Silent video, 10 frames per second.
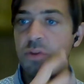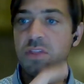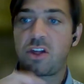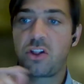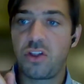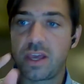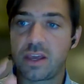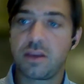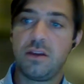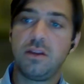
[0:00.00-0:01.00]
When they
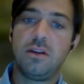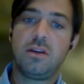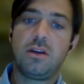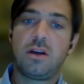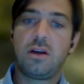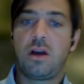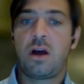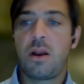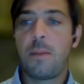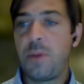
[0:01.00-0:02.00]
click
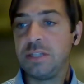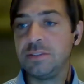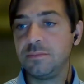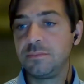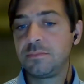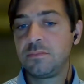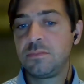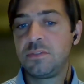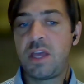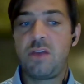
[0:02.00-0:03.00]
on a button,
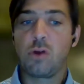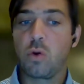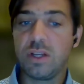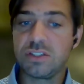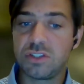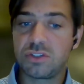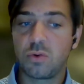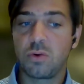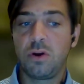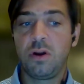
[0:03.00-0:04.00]
they request a
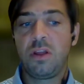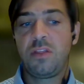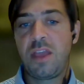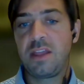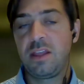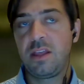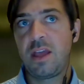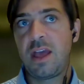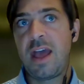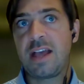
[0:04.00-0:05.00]
tour, they
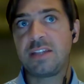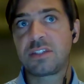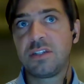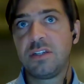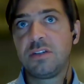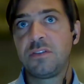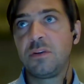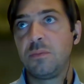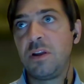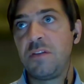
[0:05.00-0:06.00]
ask
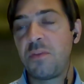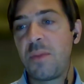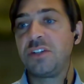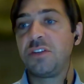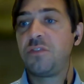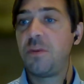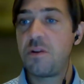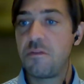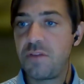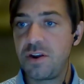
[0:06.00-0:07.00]
for information
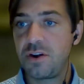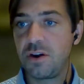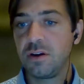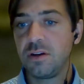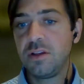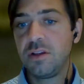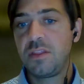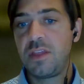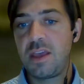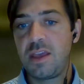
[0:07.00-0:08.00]
from your vendor,
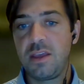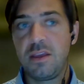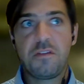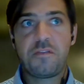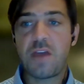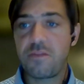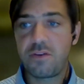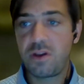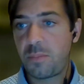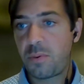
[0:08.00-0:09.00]
they
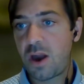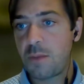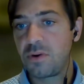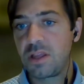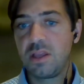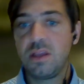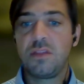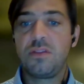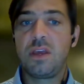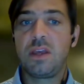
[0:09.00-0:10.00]
favorite a property,
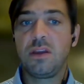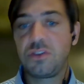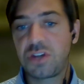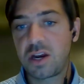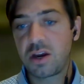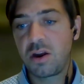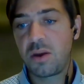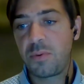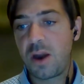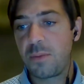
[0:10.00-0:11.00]
they share
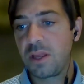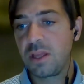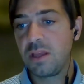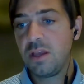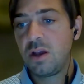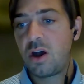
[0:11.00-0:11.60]
a property.